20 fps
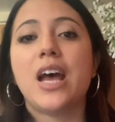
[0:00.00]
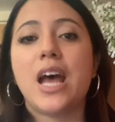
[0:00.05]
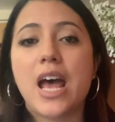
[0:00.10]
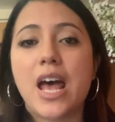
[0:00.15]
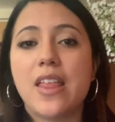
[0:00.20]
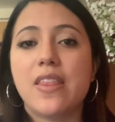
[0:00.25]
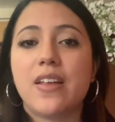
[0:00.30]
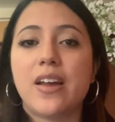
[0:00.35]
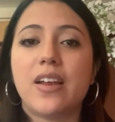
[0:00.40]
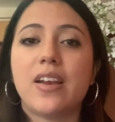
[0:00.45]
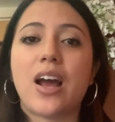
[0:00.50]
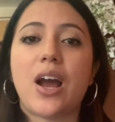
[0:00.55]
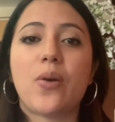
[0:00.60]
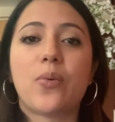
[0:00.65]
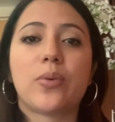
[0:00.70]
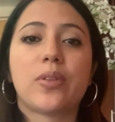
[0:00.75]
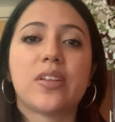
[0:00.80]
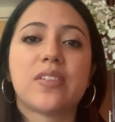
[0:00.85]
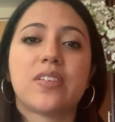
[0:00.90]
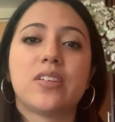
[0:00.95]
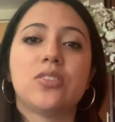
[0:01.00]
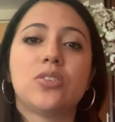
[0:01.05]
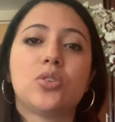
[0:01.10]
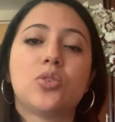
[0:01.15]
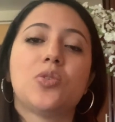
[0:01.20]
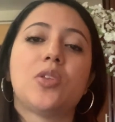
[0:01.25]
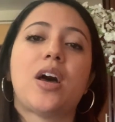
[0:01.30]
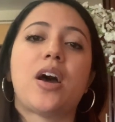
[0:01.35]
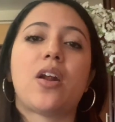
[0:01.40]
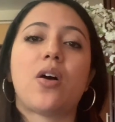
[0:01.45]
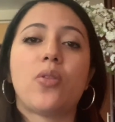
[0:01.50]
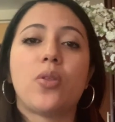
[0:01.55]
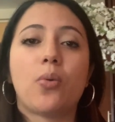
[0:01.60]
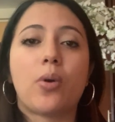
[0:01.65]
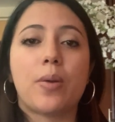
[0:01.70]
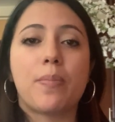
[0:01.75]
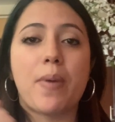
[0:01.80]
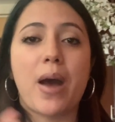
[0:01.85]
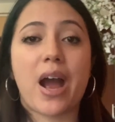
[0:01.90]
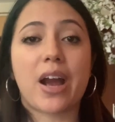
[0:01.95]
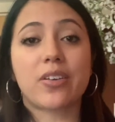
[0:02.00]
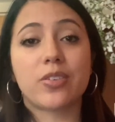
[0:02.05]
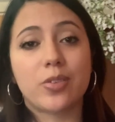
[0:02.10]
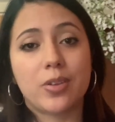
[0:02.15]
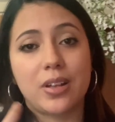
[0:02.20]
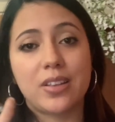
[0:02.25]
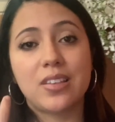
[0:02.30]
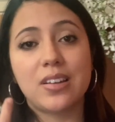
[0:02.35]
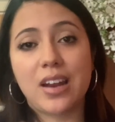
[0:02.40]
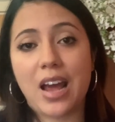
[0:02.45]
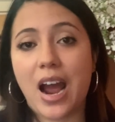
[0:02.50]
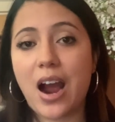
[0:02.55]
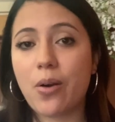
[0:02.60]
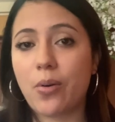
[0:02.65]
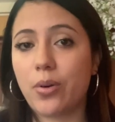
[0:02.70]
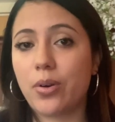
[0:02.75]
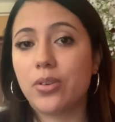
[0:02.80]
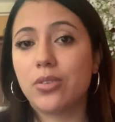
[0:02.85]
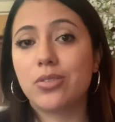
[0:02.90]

And then I would listen to that on the way back. So that's an hour.